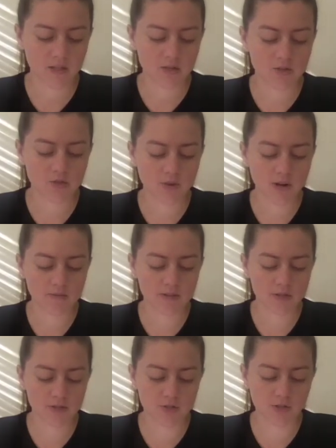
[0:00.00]
The drive
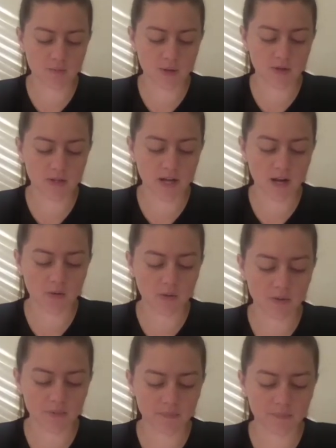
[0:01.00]
here took about an
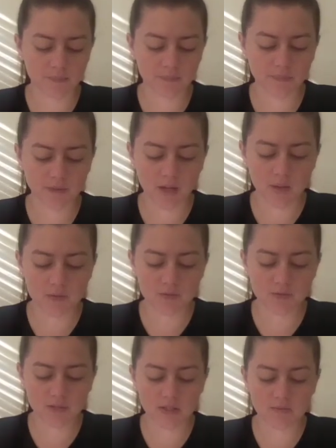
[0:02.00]
hour. I was
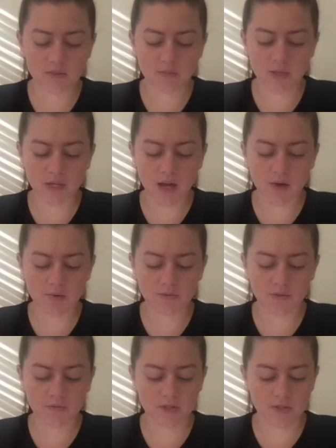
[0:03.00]
relieved to be out of
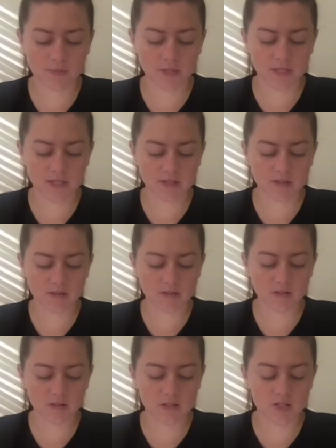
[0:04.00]
the first place. The
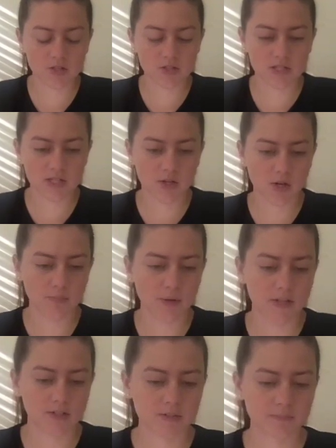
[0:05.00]
conditions here are
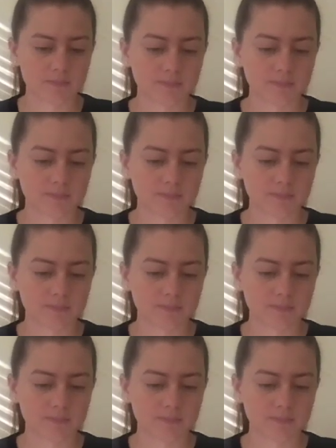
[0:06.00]
better.